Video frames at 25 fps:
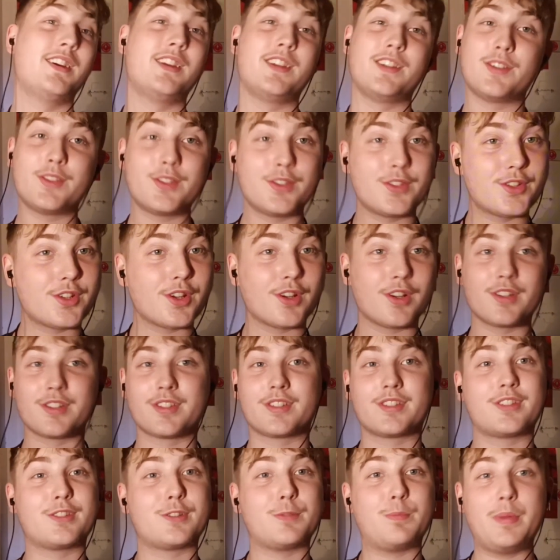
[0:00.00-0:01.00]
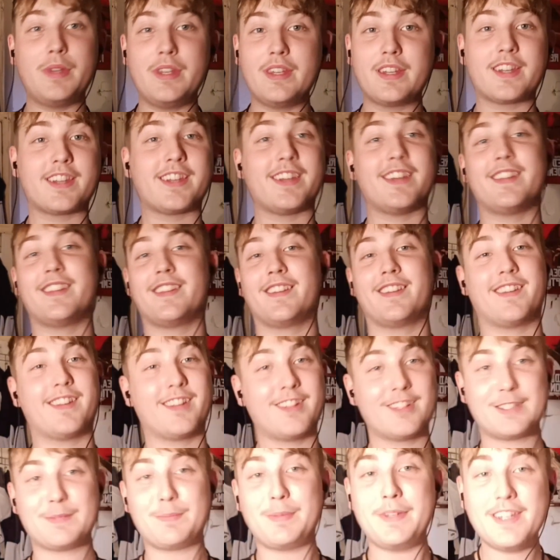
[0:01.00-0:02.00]
It's just speaking
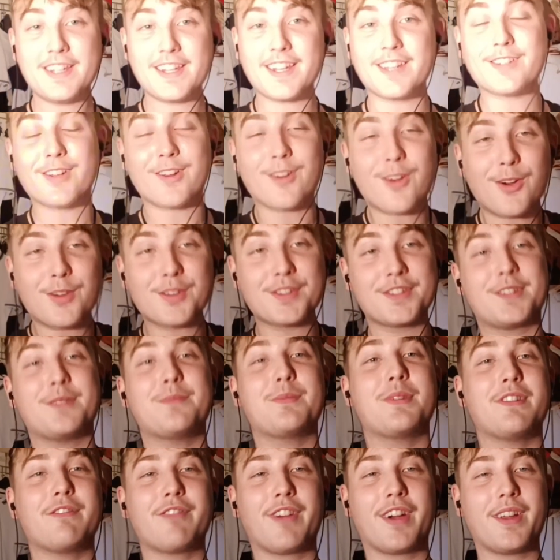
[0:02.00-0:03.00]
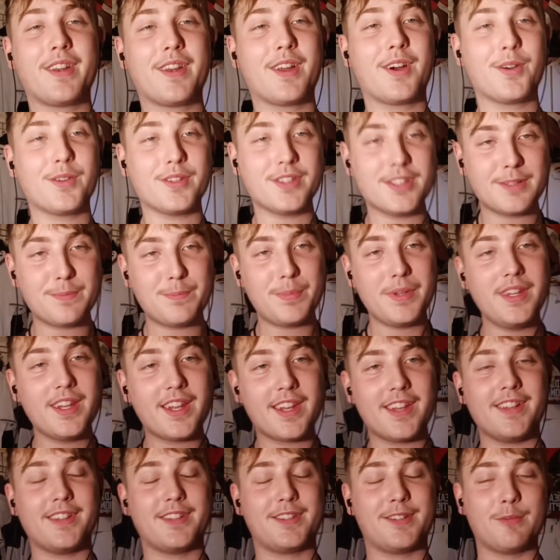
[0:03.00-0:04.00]
a lot to me right now. It's
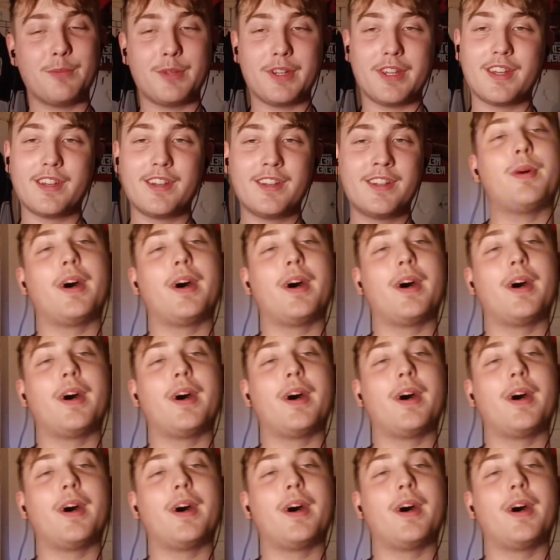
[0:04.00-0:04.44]
speaking to me.